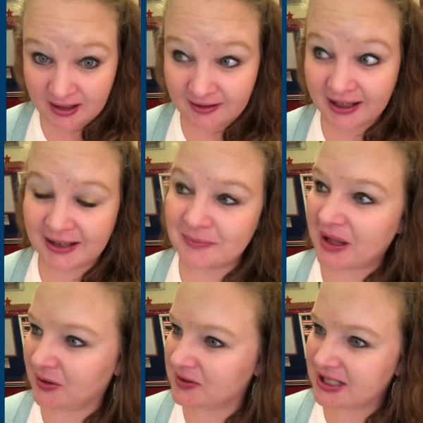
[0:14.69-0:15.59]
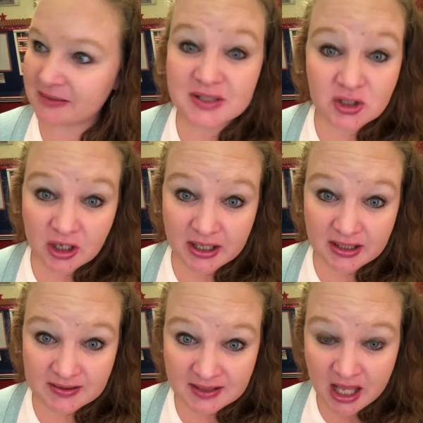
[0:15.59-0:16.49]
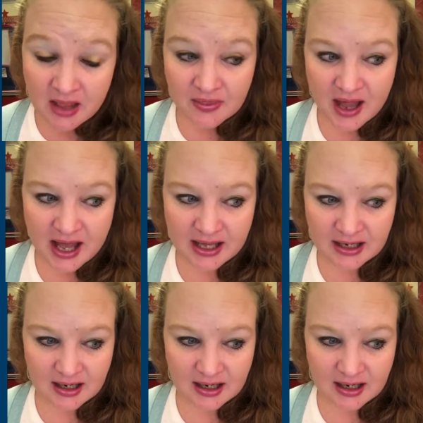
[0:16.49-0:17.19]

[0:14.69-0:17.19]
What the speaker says: like my little tips and tricks that